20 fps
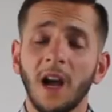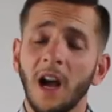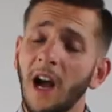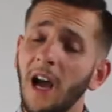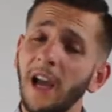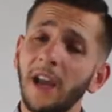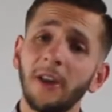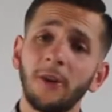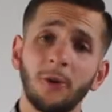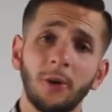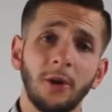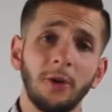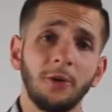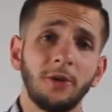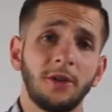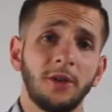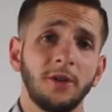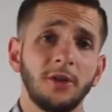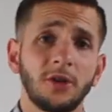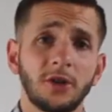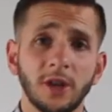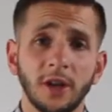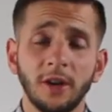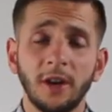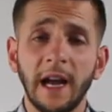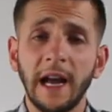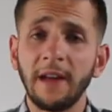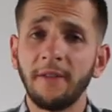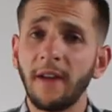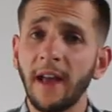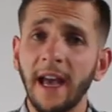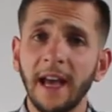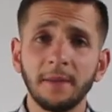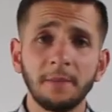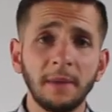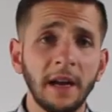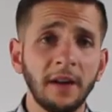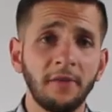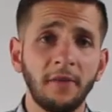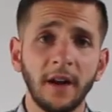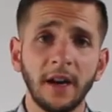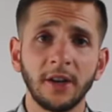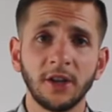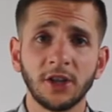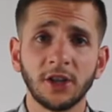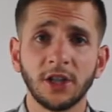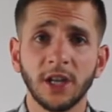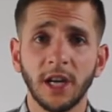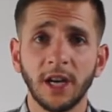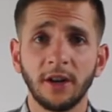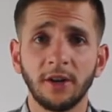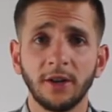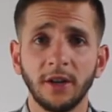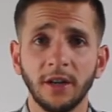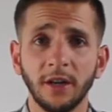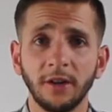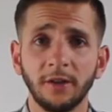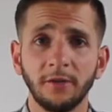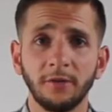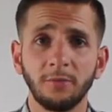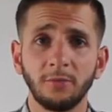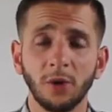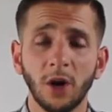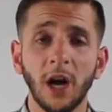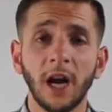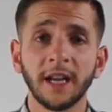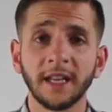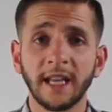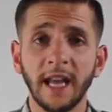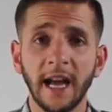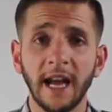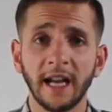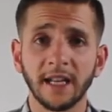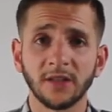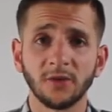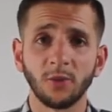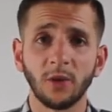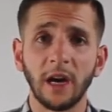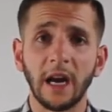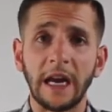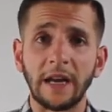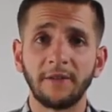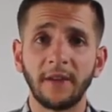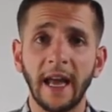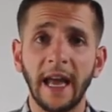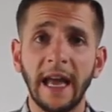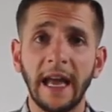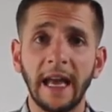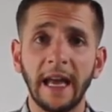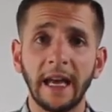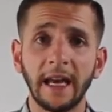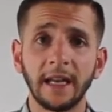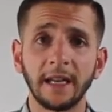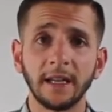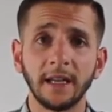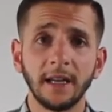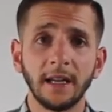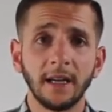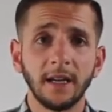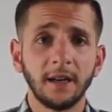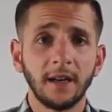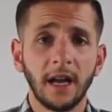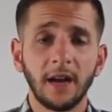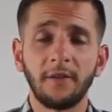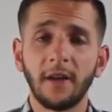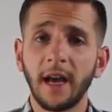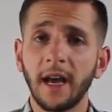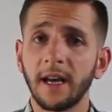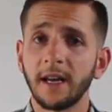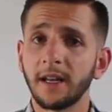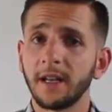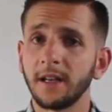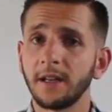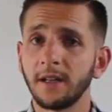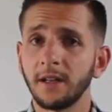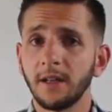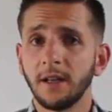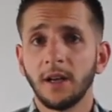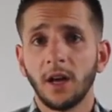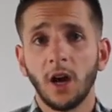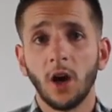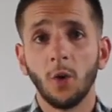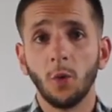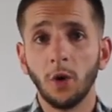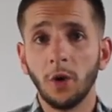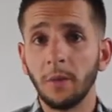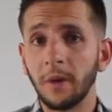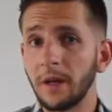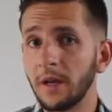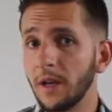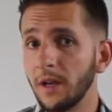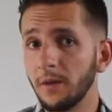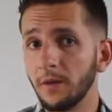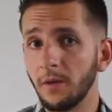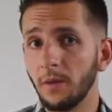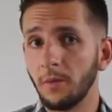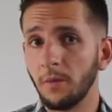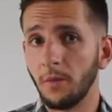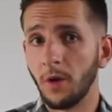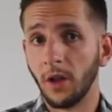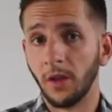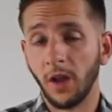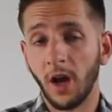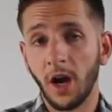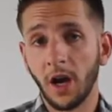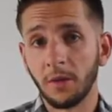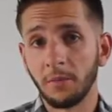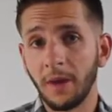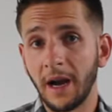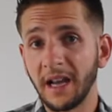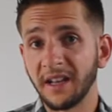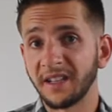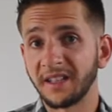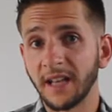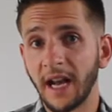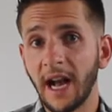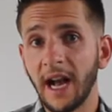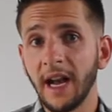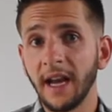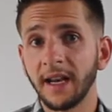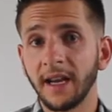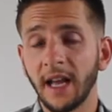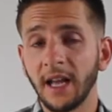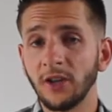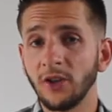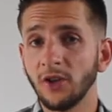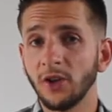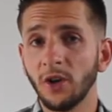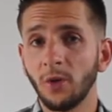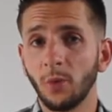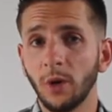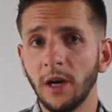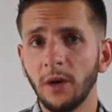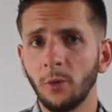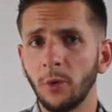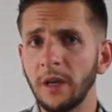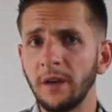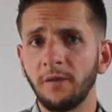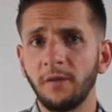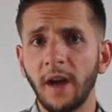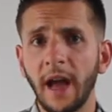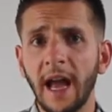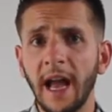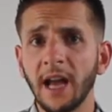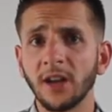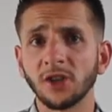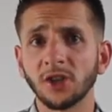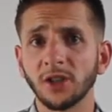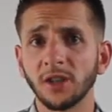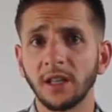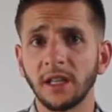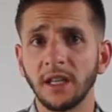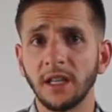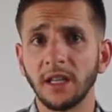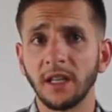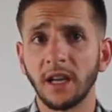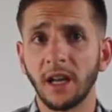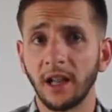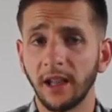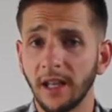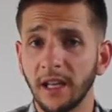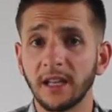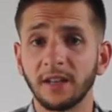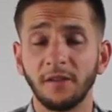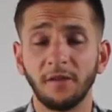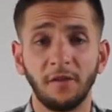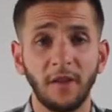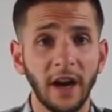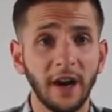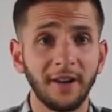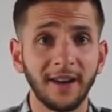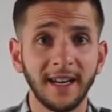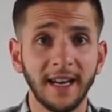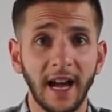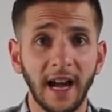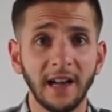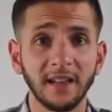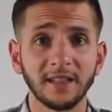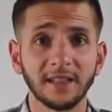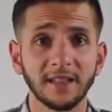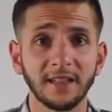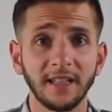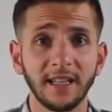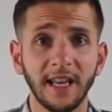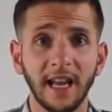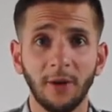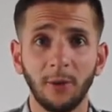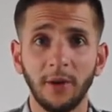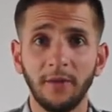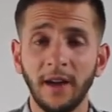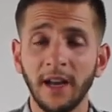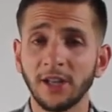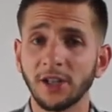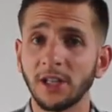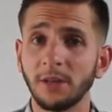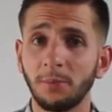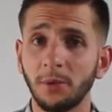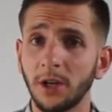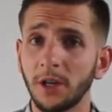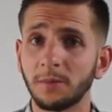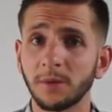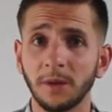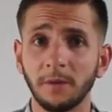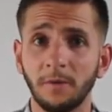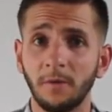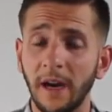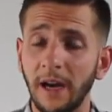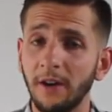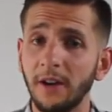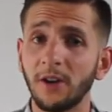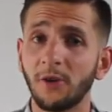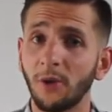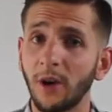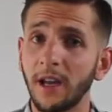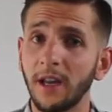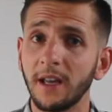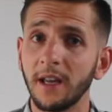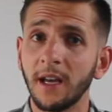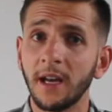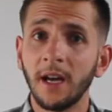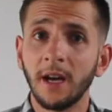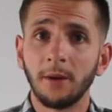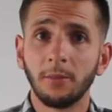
I agree with you, Jill. I've had my fair share of broadcasts where I've had I've had a woman along my side, and you know what? We've actually clicked very nicely, and we've actually put up some very great